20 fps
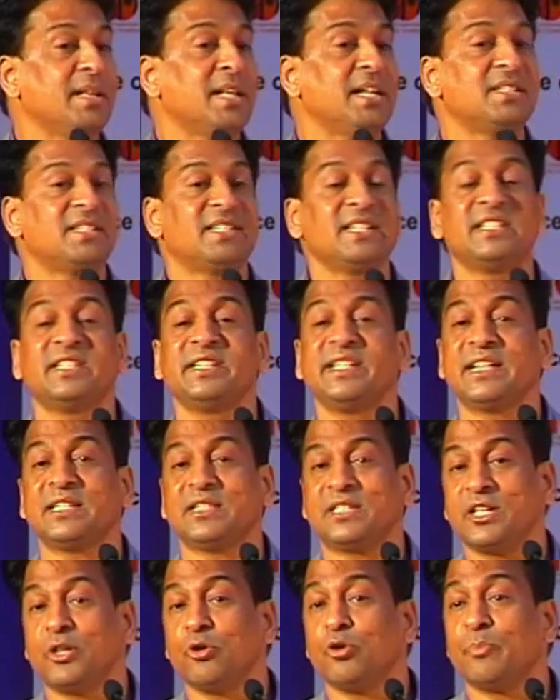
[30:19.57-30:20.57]
then
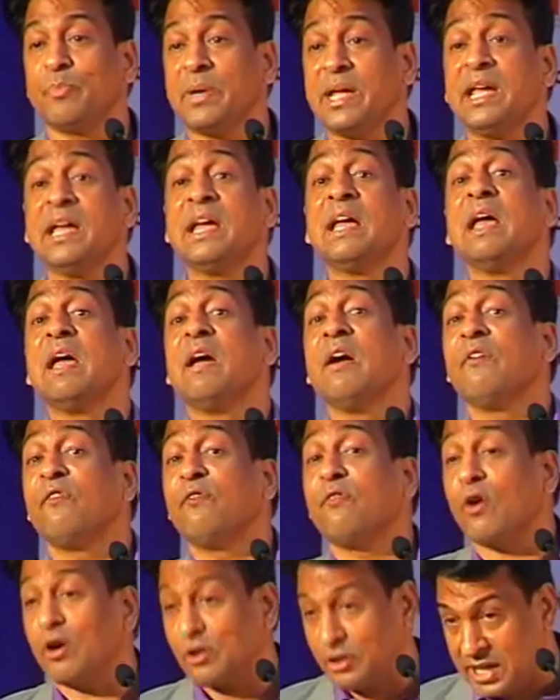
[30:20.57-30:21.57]
CGST would be
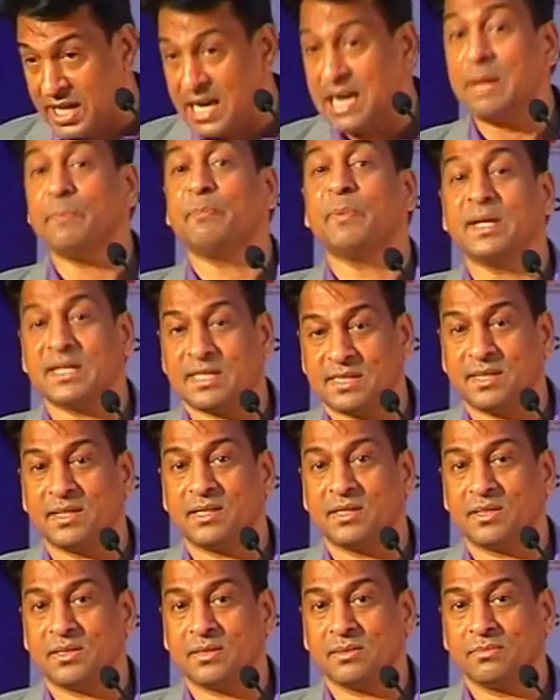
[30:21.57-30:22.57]

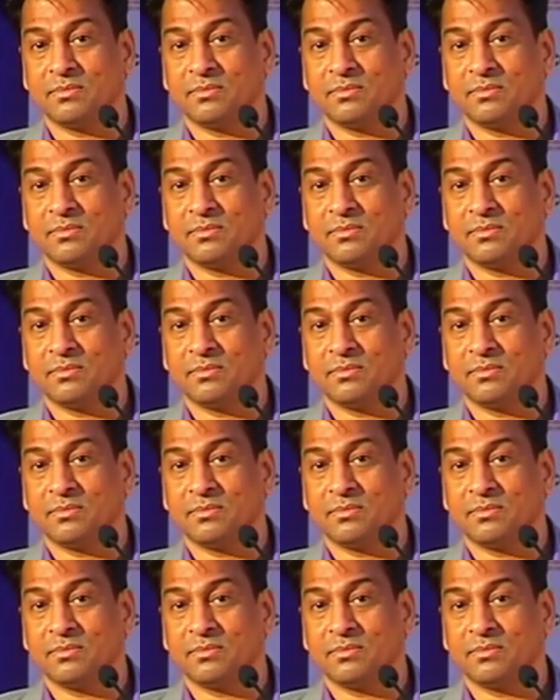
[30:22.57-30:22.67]
14%.